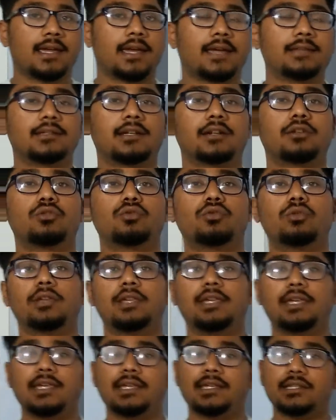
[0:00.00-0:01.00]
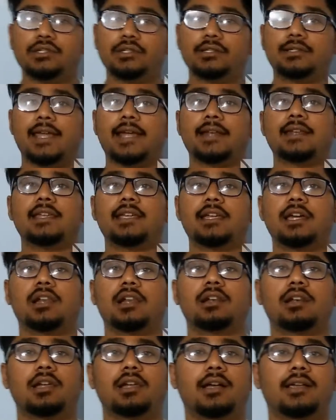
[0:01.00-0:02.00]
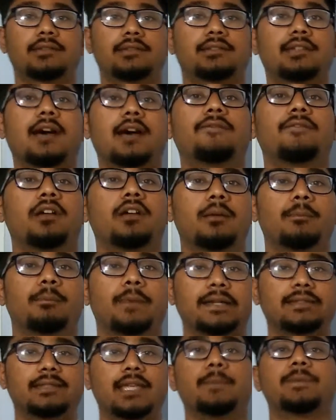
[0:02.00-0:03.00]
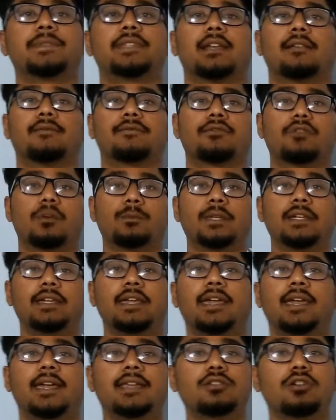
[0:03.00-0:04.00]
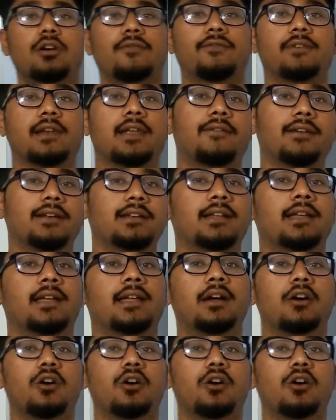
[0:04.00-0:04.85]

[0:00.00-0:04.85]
and they do each technical stuff by themselves from the age of 11